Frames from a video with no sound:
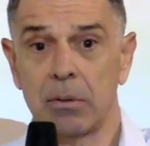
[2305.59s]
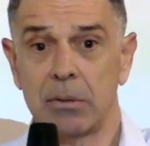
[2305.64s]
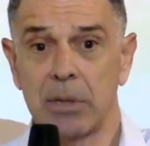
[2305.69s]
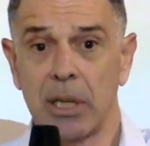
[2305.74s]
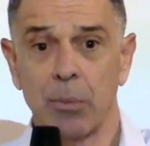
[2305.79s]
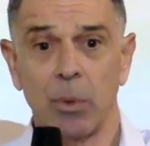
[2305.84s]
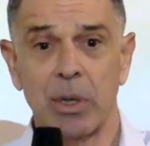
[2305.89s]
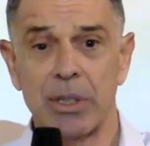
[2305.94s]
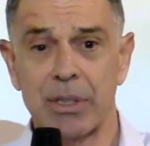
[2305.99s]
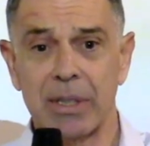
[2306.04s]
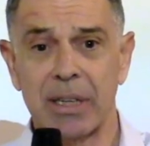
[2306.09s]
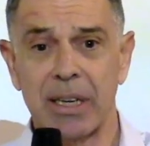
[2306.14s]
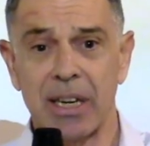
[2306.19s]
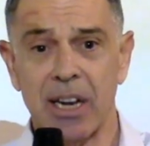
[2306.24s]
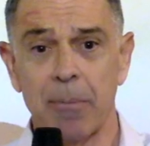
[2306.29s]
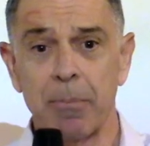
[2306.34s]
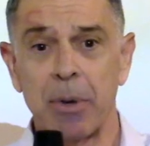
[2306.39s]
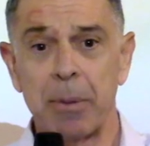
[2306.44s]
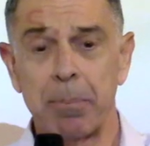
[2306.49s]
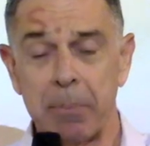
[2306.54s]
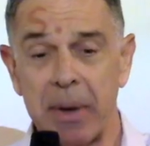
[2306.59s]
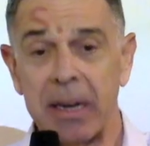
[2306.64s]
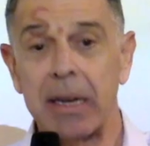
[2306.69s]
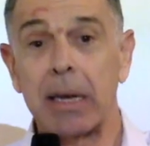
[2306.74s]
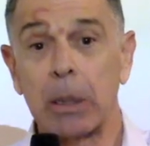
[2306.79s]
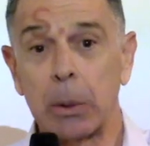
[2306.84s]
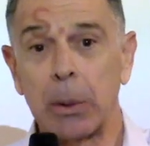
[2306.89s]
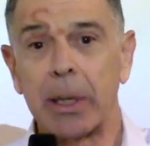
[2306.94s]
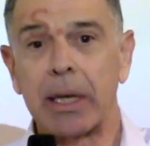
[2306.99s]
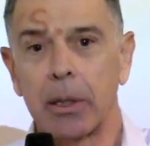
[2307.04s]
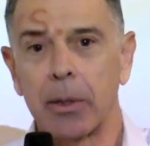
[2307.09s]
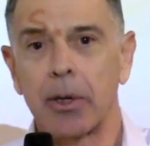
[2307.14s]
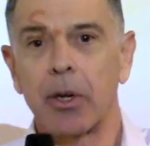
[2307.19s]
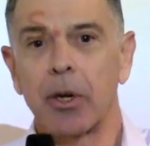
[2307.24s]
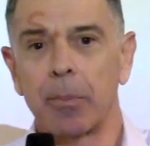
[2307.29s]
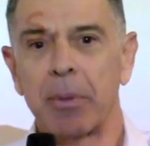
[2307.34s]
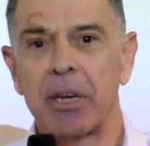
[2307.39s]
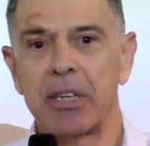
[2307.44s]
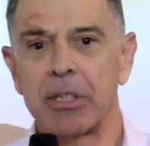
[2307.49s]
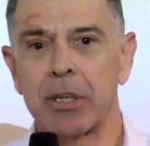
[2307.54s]
And once again, I've been medically
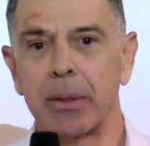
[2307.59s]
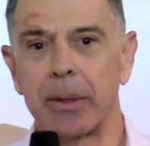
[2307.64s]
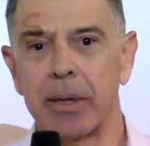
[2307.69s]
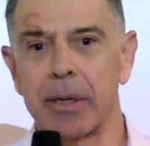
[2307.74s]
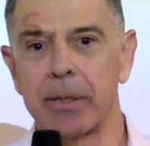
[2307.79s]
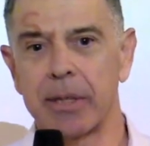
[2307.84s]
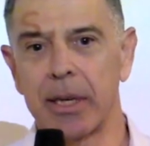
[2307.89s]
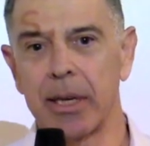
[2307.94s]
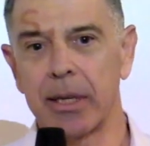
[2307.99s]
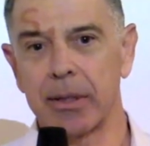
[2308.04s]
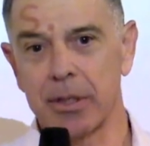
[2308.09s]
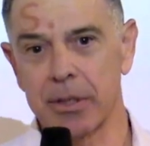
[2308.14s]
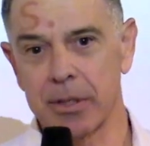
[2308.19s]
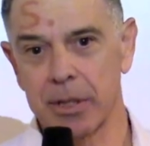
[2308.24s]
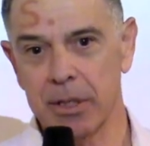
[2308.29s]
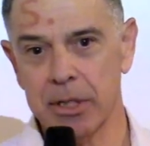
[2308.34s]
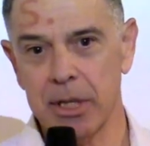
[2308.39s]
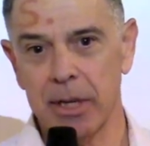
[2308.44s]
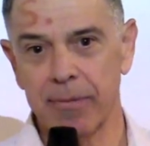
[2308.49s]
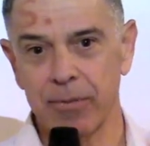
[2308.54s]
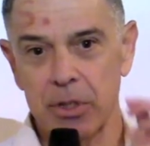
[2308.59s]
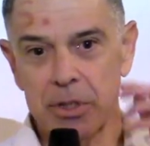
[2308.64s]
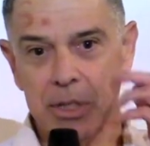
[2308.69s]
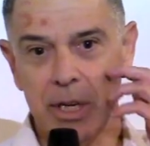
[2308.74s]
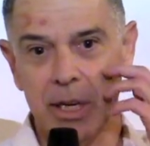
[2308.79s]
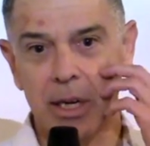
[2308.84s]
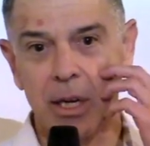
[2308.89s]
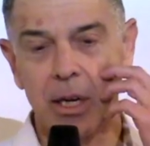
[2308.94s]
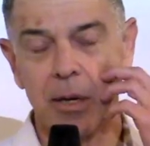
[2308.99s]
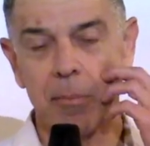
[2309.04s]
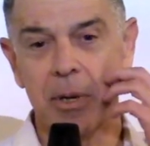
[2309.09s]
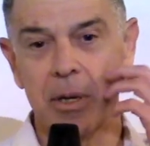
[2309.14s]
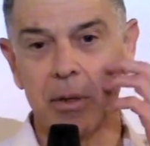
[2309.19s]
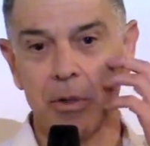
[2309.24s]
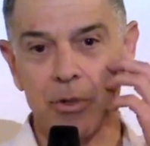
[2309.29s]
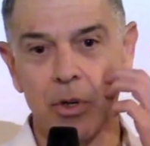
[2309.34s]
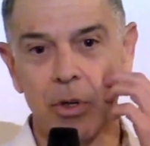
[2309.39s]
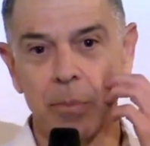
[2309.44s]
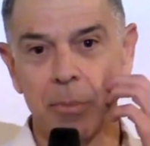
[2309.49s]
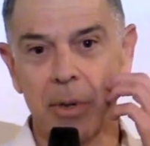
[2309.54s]
cleared basically to take this except for taking a
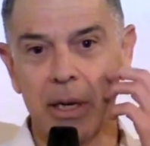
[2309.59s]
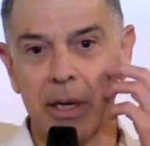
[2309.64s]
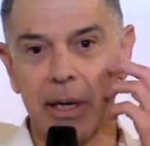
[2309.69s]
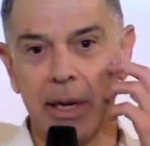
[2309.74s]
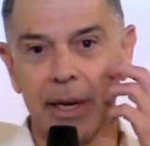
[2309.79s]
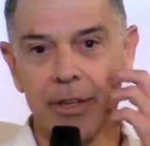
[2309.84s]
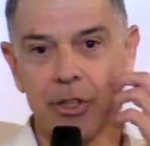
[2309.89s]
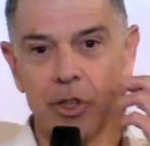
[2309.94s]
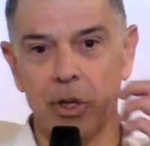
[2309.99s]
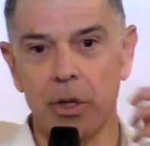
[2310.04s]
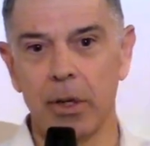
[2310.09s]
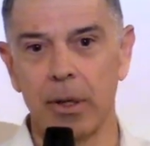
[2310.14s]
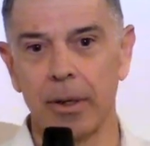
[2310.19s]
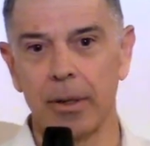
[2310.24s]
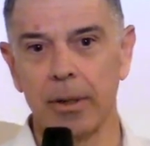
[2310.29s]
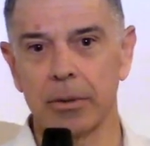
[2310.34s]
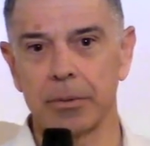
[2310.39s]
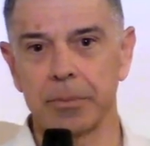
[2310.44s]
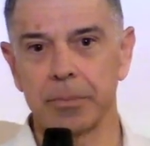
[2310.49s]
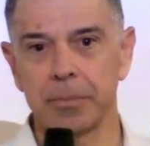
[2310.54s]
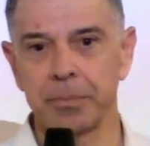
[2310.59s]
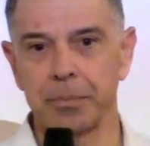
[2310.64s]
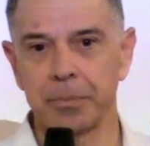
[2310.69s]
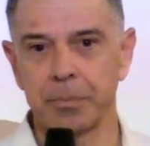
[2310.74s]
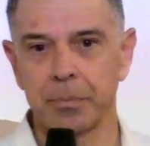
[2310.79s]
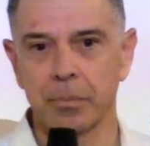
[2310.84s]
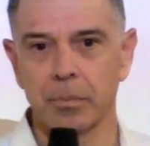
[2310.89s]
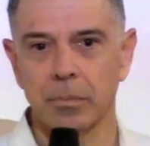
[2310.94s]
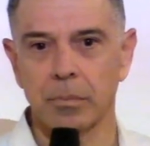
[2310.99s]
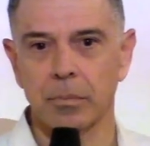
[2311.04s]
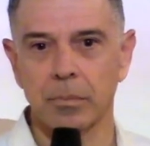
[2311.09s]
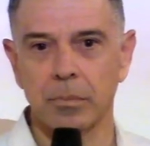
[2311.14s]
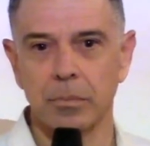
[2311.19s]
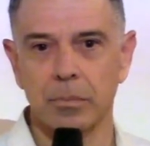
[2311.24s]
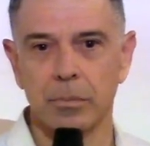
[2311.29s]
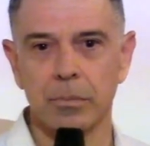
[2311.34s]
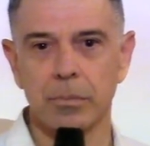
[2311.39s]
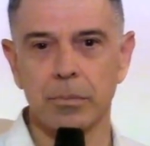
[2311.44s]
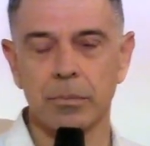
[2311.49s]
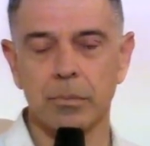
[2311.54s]
certain medication.
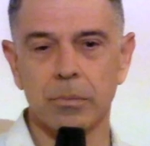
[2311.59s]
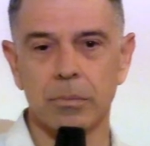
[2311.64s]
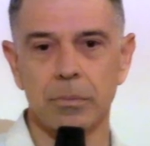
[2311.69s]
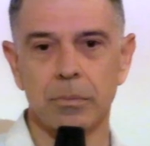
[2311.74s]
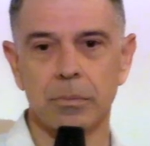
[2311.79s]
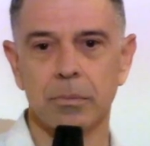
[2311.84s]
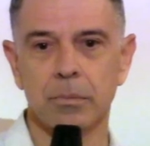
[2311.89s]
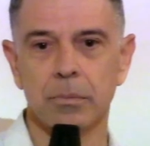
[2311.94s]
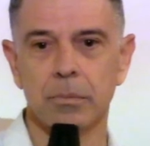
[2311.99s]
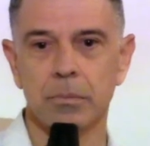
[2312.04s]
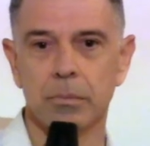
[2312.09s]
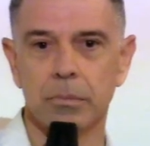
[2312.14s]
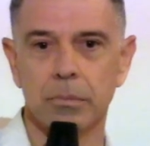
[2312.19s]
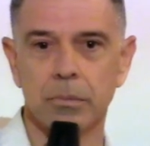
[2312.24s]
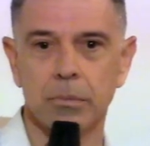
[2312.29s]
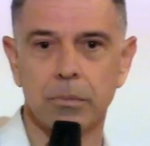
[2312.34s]
Okay, thank you.